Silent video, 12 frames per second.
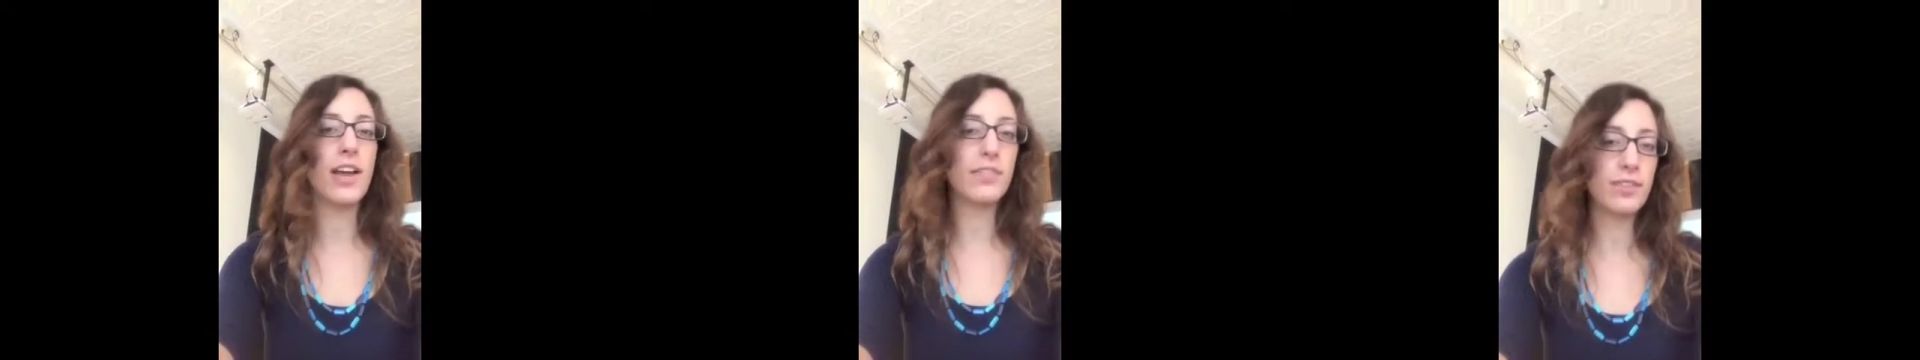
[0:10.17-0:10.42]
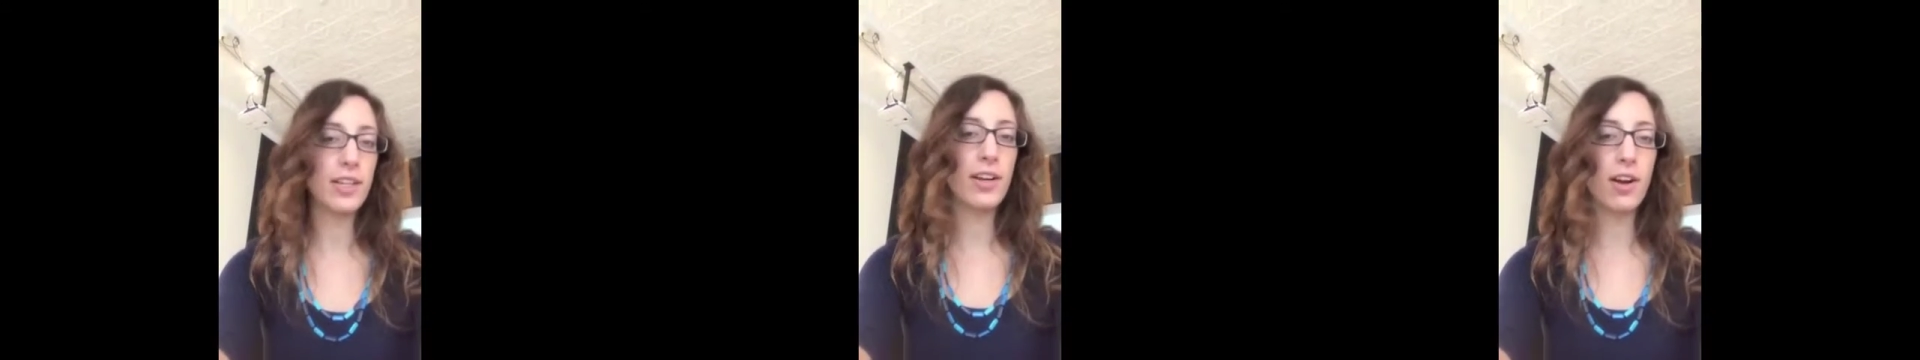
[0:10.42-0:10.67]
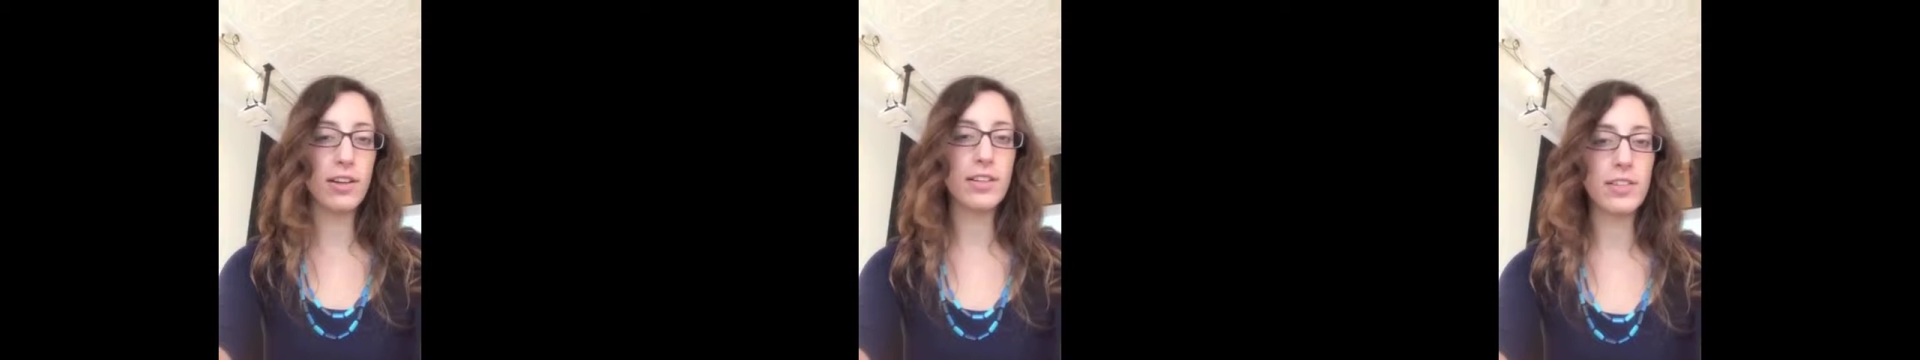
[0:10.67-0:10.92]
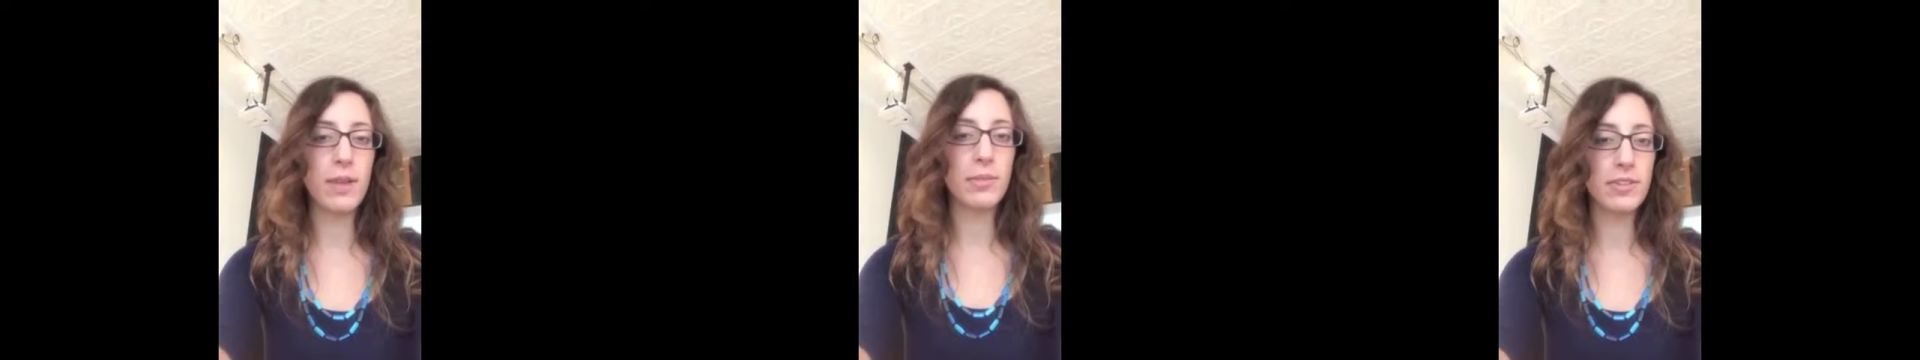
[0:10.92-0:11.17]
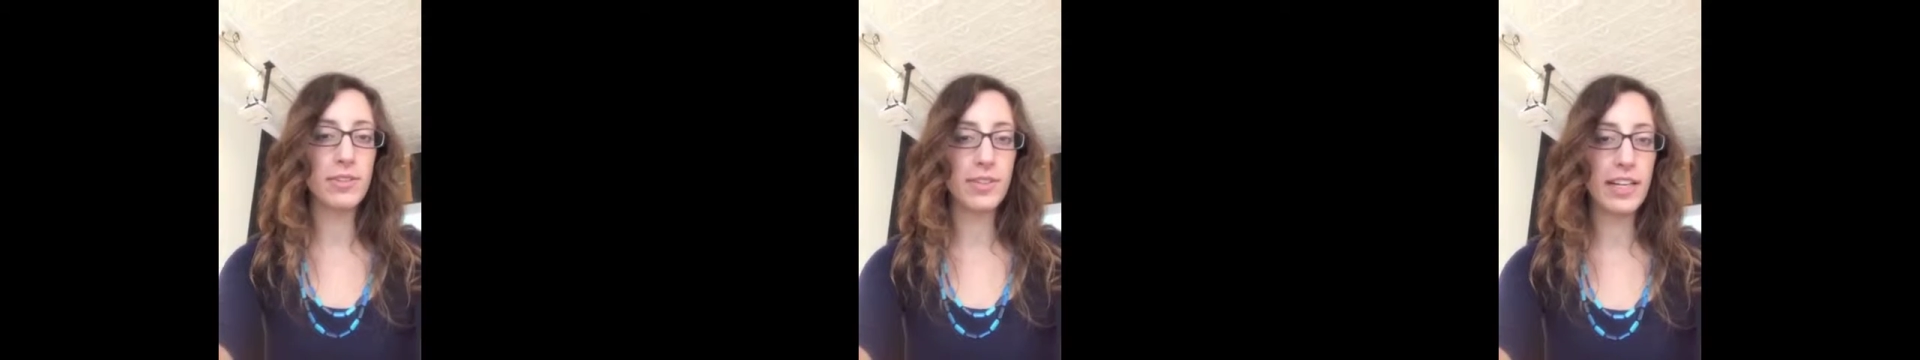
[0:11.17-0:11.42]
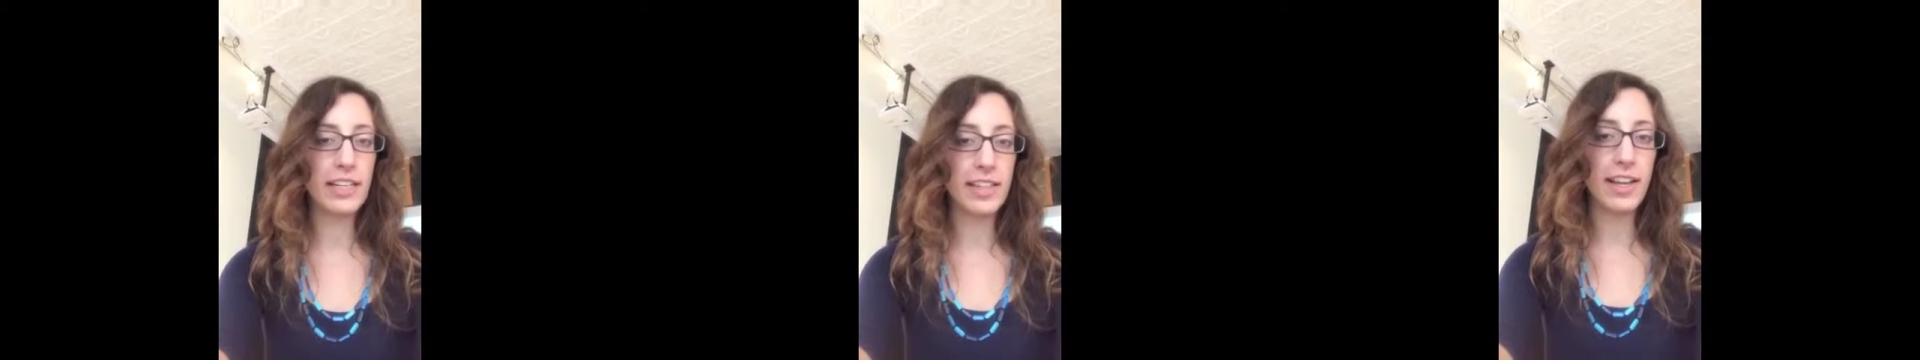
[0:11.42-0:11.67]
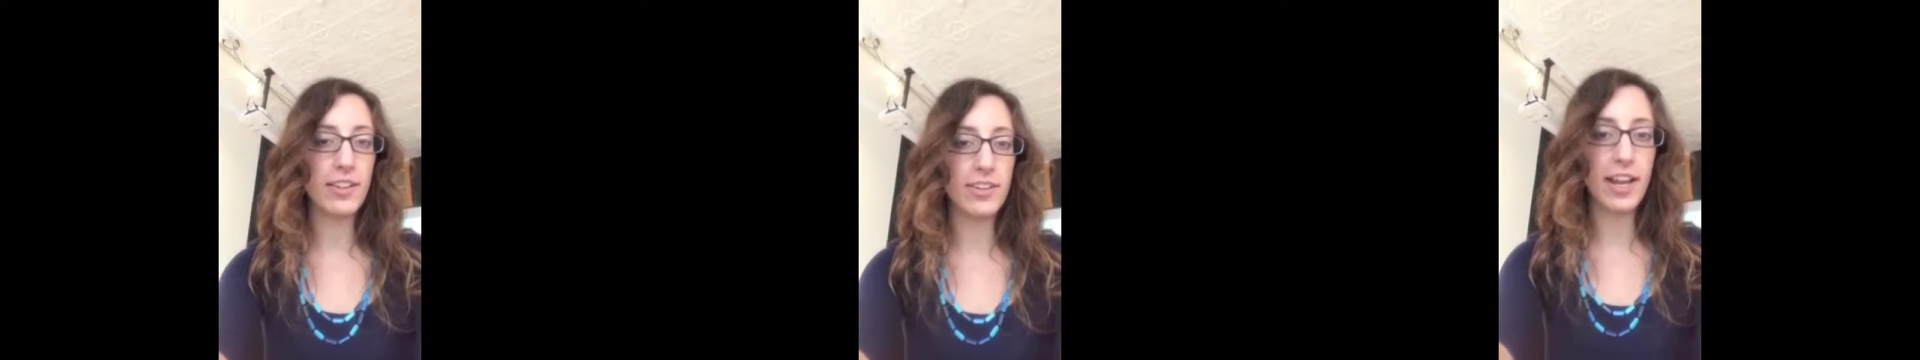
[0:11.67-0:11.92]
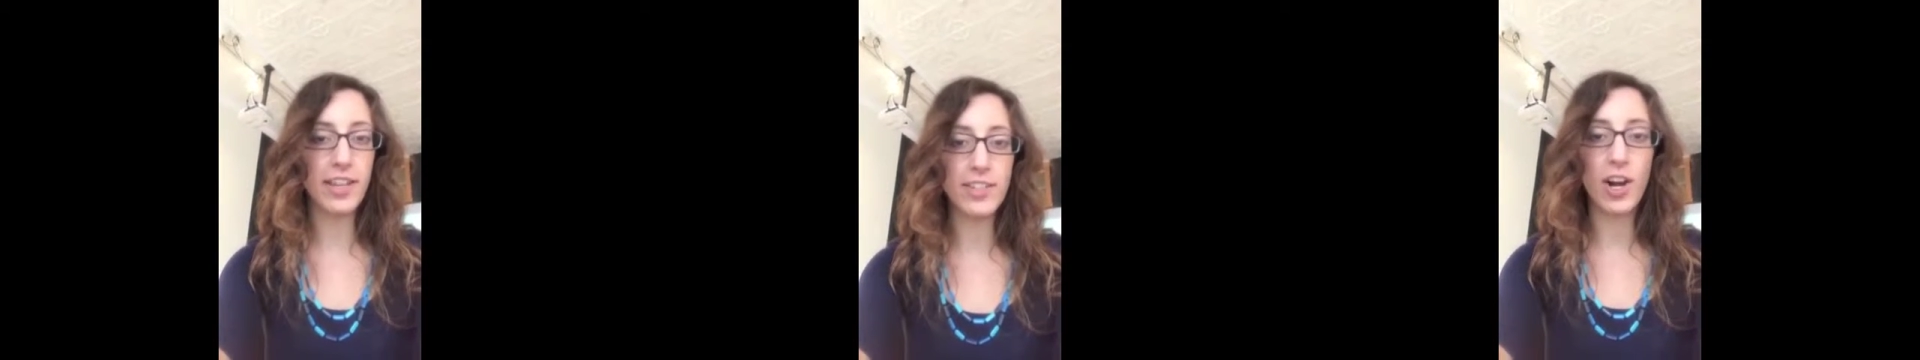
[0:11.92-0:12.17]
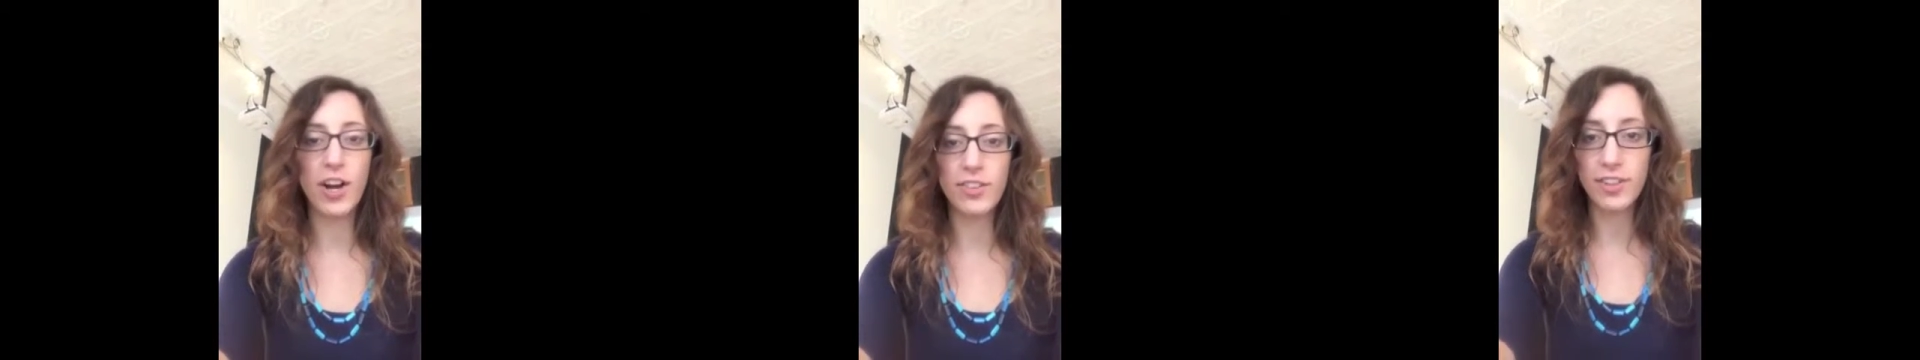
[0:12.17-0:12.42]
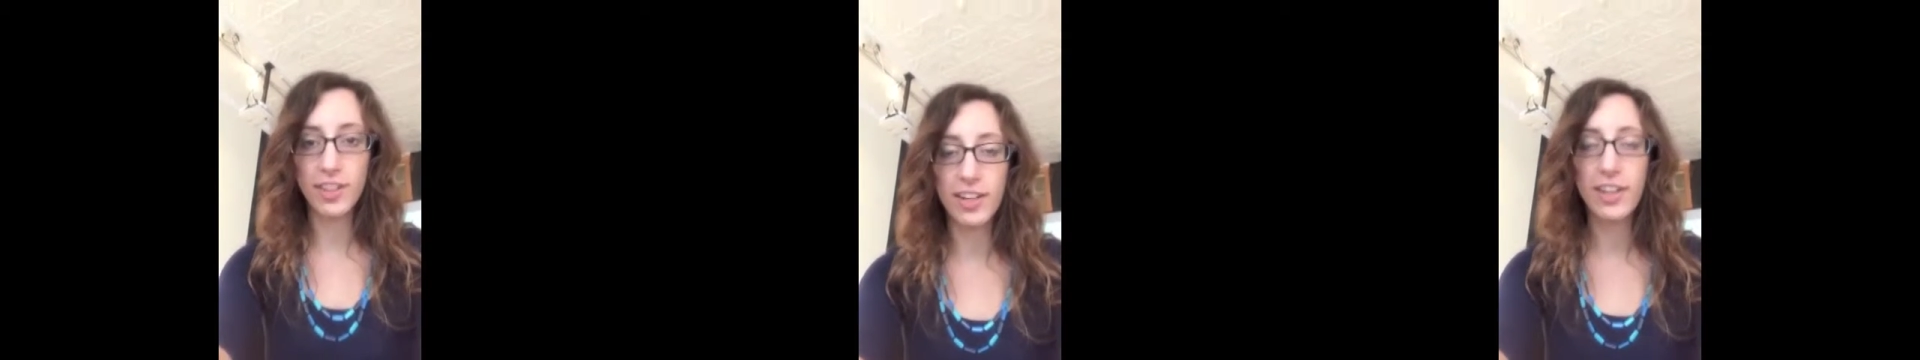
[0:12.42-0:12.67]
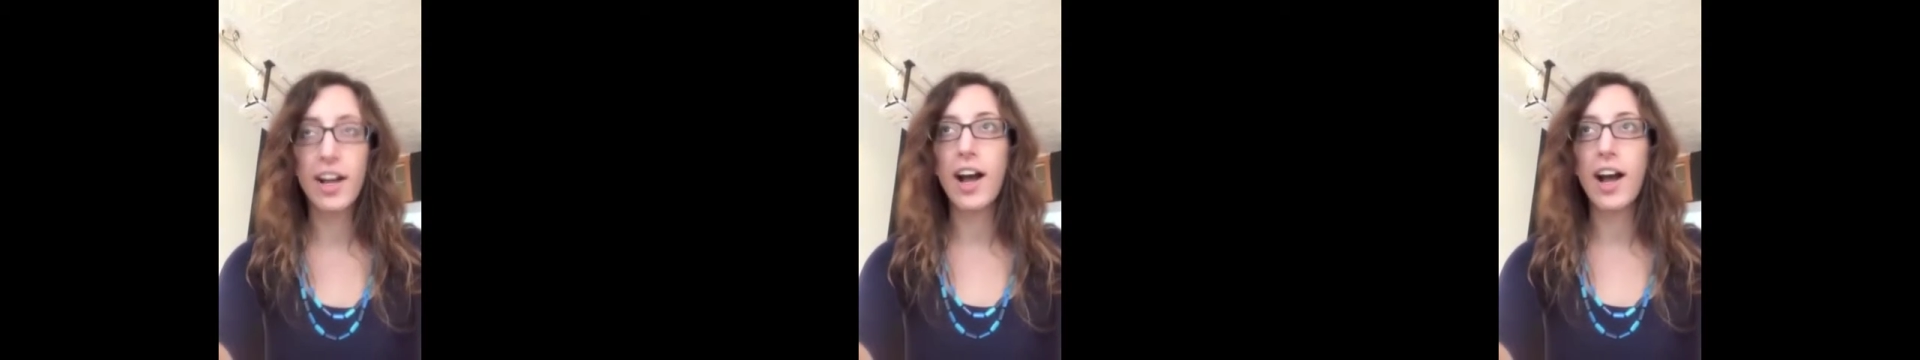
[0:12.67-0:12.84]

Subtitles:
every artist opportunity the gallery had to offer.